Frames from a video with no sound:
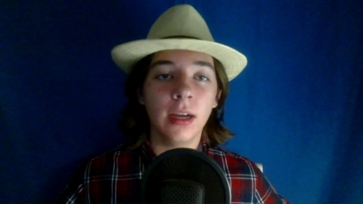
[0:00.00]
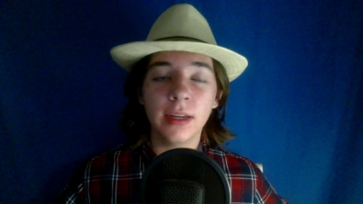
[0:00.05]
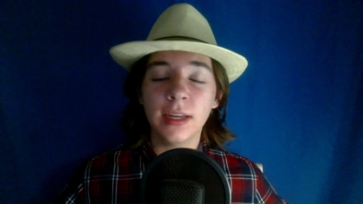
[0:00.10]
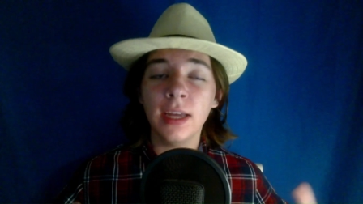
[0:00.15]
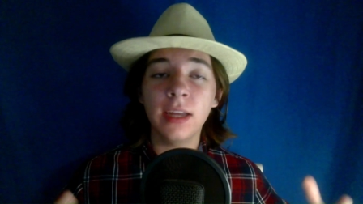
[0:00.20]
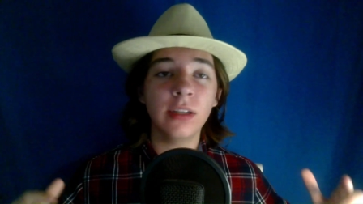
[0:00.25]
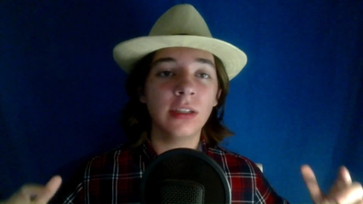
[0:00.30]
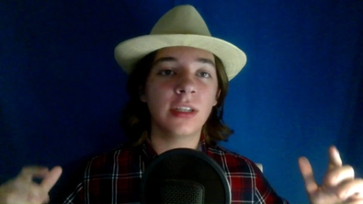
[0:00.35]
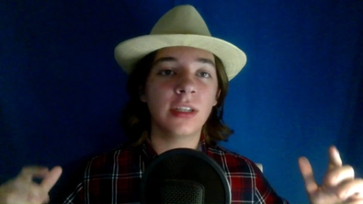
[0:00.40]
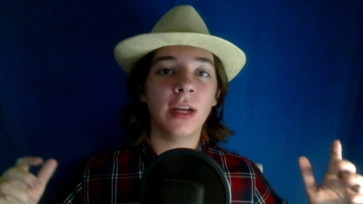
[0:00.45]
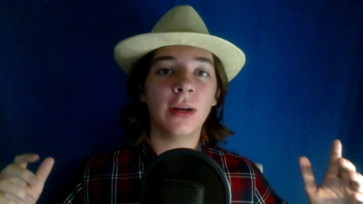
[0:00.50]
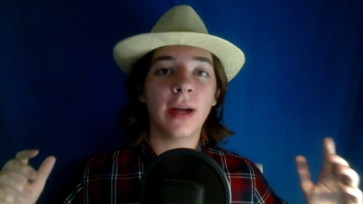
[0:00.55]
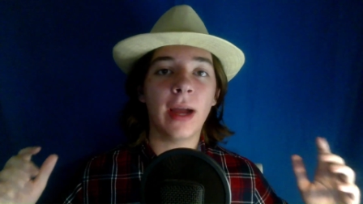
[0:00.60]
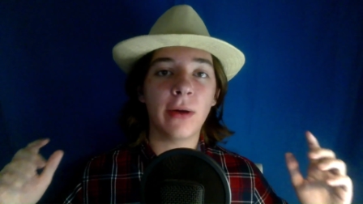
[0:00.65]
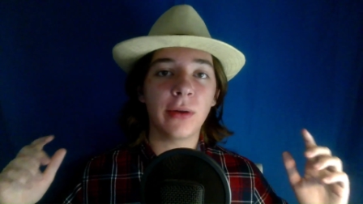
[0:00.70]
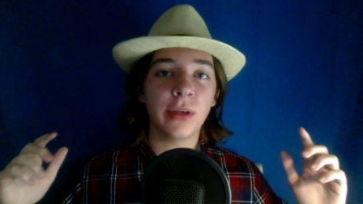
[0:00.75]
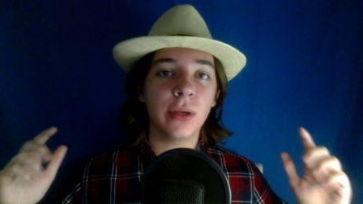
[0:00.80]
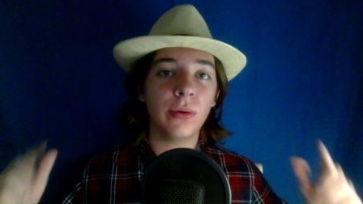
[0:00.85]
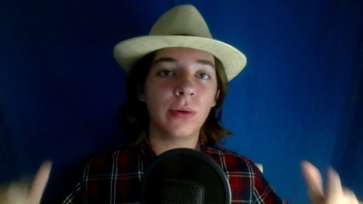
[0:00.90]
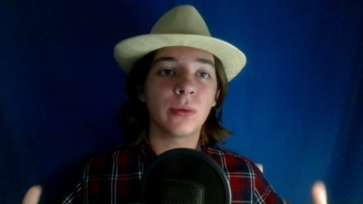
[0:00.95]
Again, share how
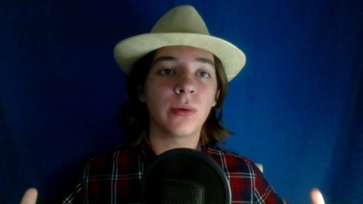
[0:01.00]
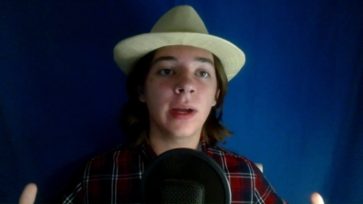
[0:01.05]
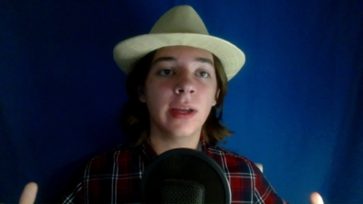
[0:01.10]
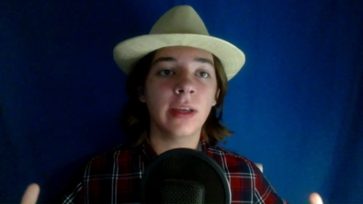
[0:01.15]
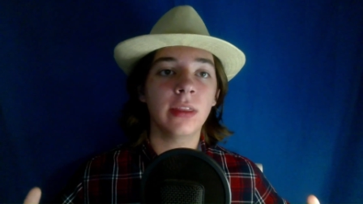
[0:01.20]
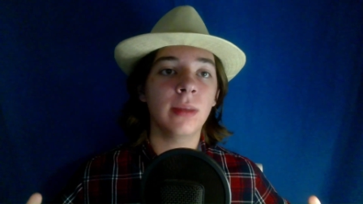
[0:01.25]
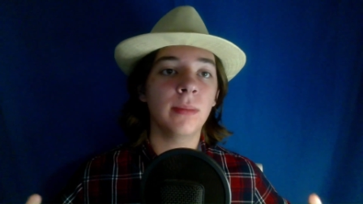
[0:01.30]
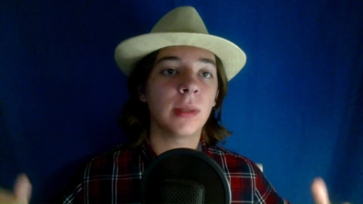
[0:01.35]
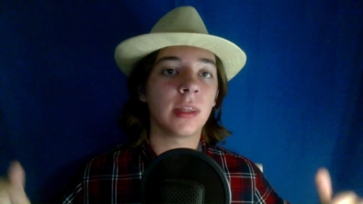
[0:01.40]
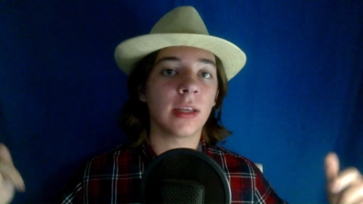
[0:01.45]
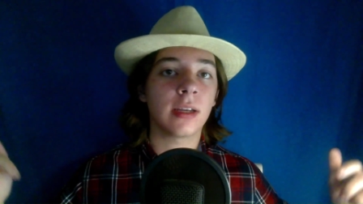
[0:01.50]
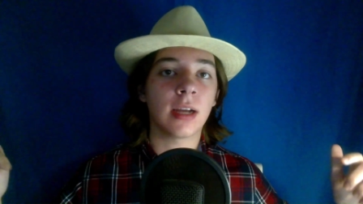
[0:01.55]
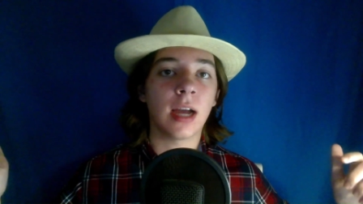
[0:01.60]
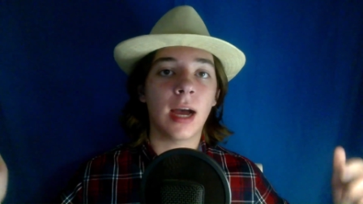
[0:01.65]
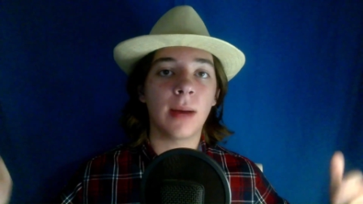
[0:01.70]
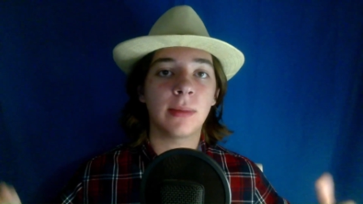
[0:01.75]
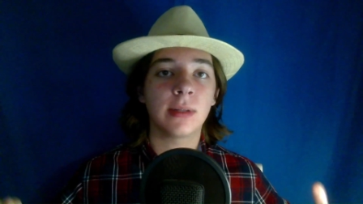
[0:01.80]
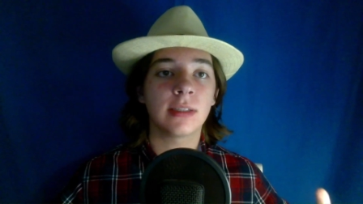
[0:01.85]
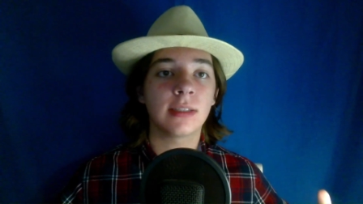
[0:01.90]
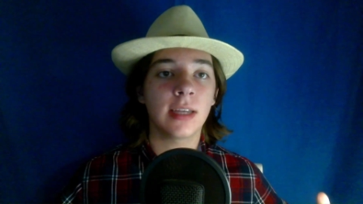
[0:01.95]
you would rank them in the
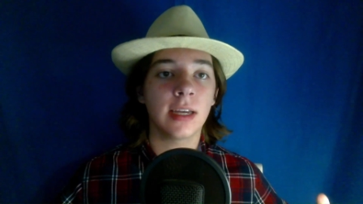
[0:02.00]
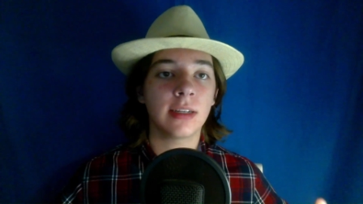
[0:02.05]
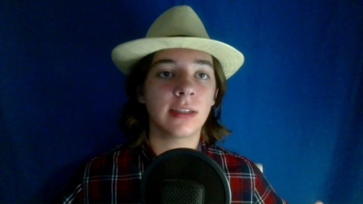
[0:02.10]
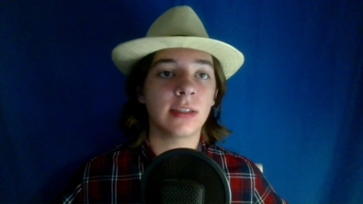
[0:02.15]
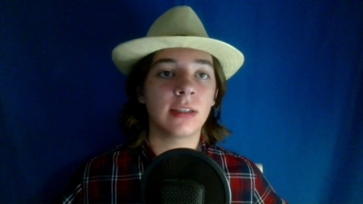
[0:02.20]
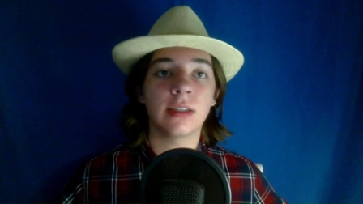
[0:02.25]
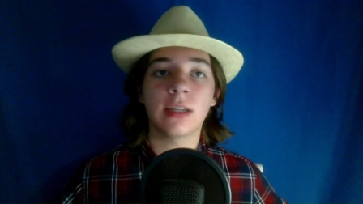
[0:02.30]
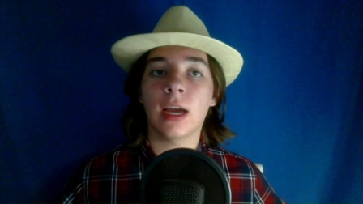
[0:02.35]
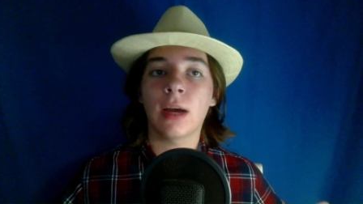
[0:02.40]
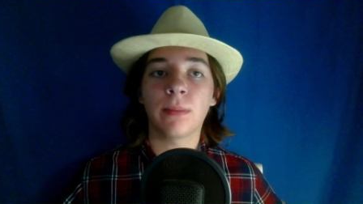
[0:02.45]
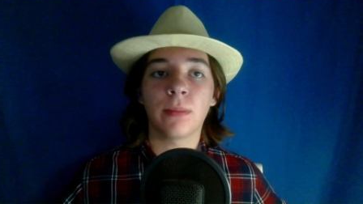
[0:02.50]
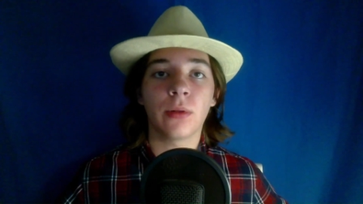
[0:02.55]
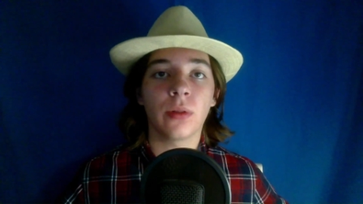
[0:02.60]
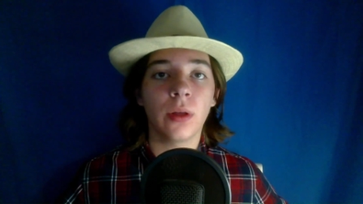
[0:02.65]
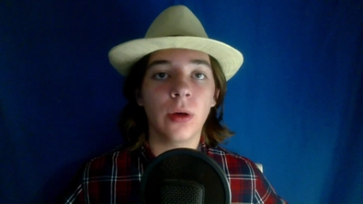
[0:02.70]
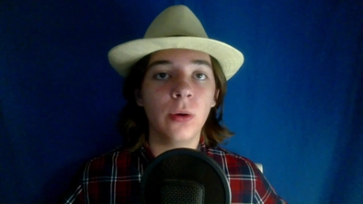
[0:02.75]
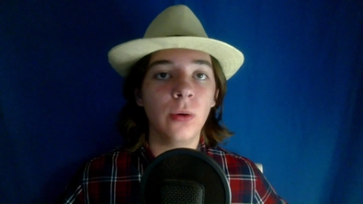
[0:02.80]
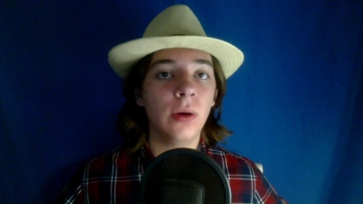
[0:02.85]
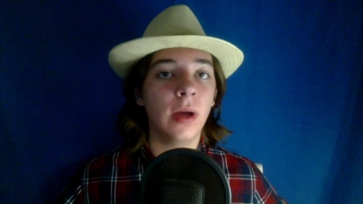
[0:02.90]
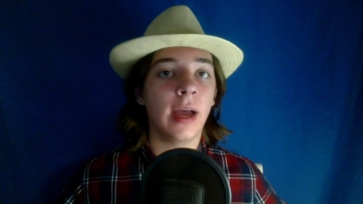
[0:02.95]
comments section down
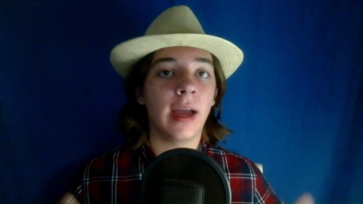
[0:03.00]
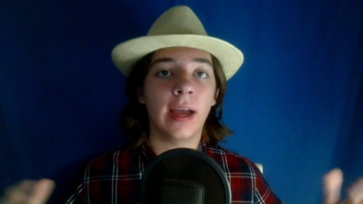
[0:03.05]
below.